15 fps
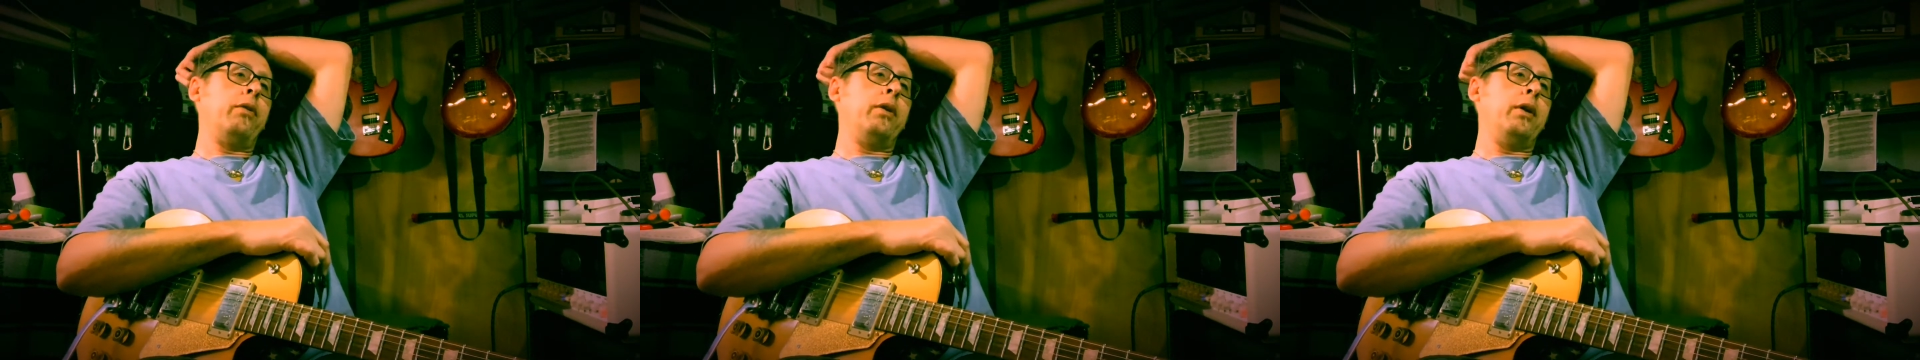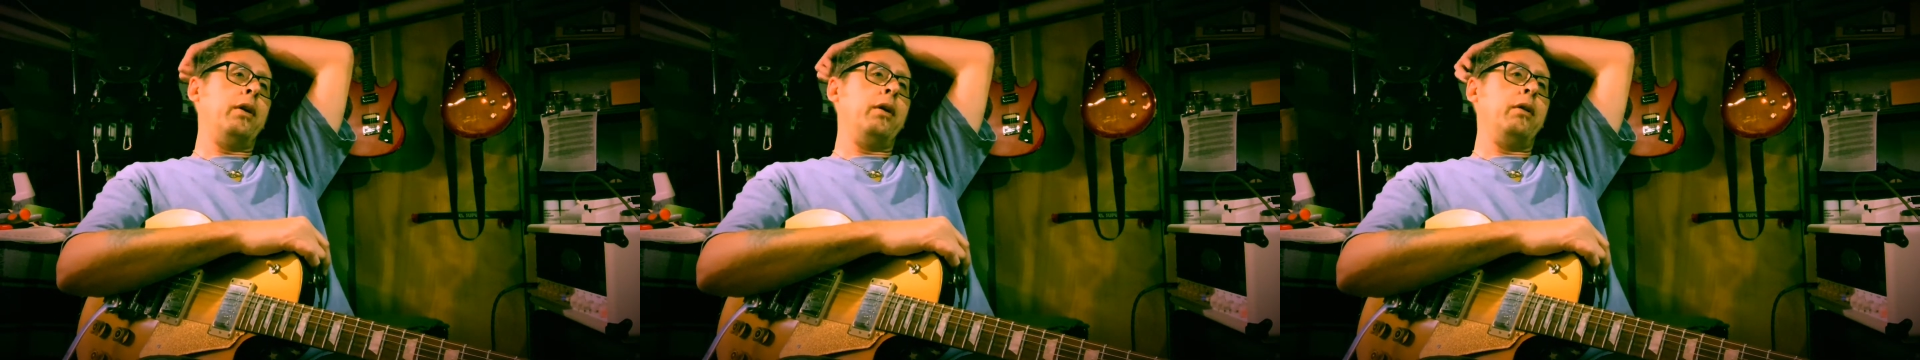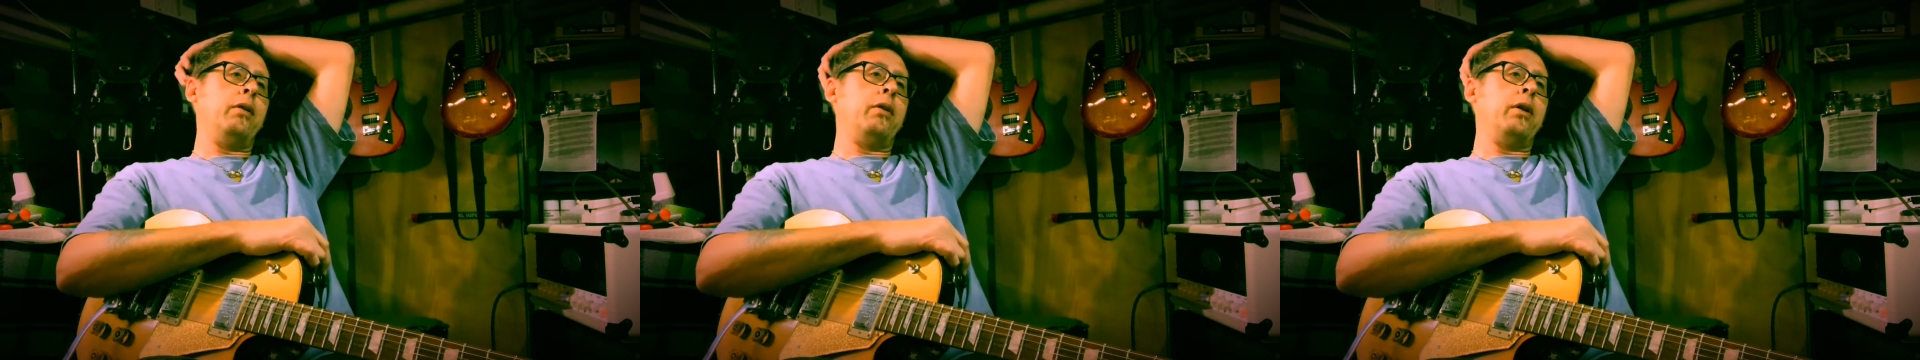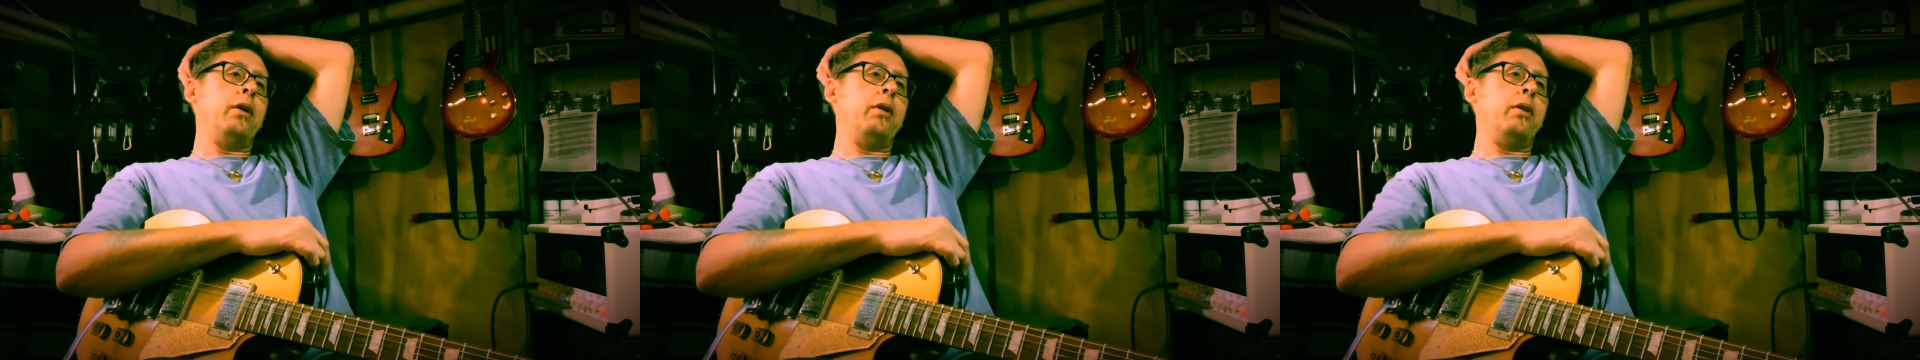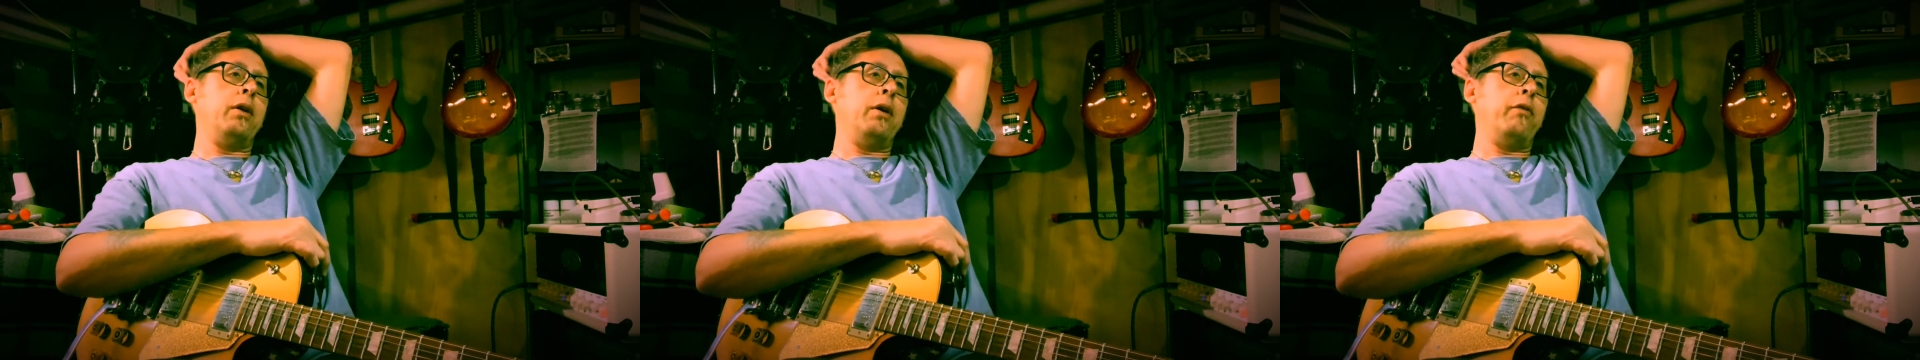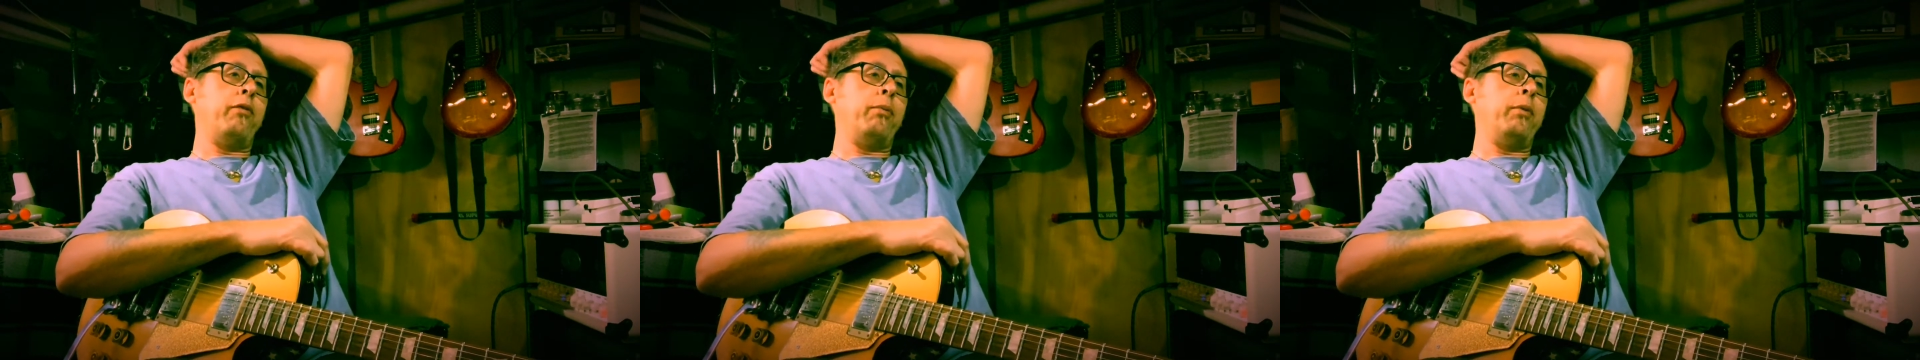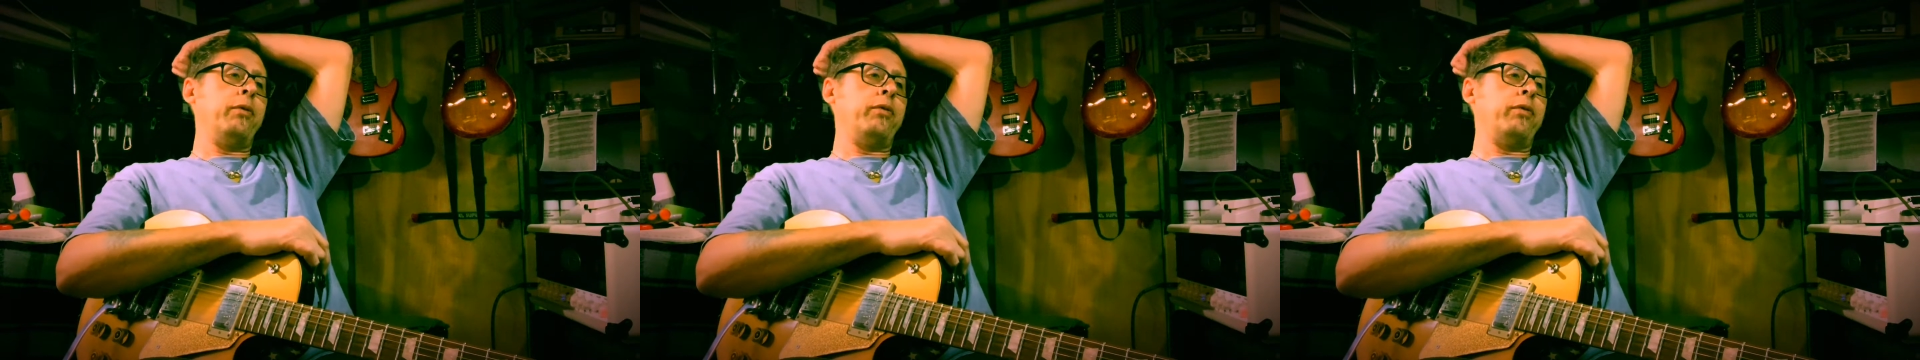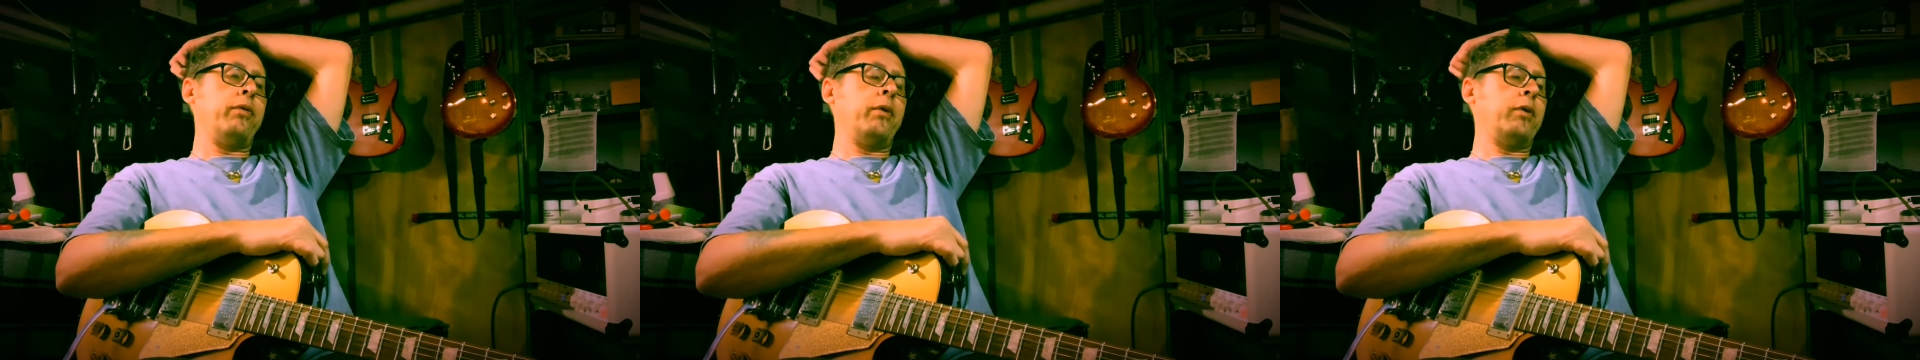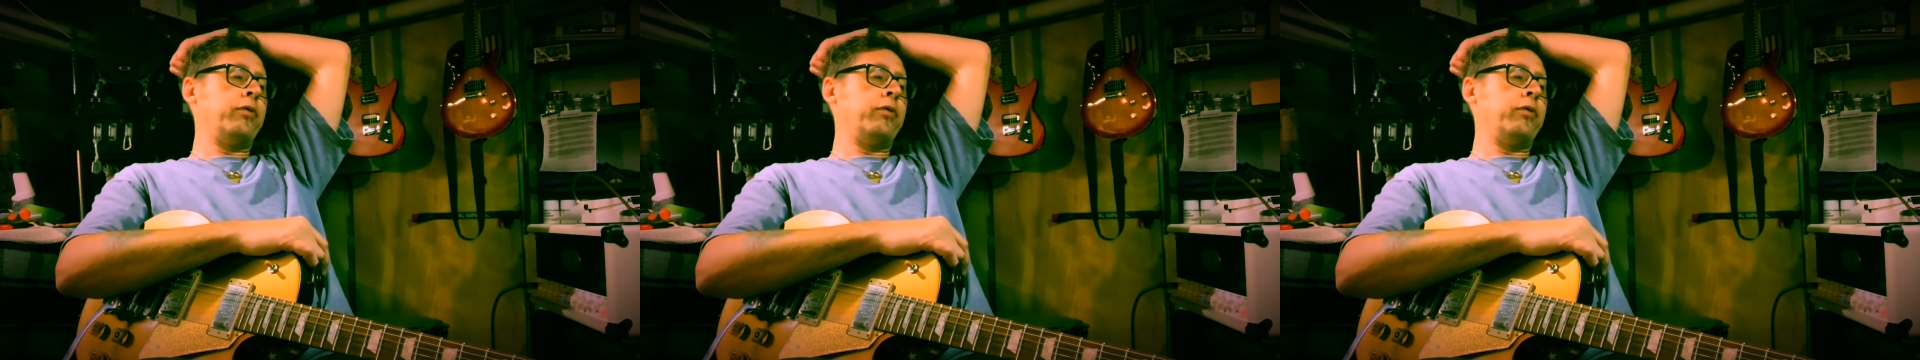The infamous,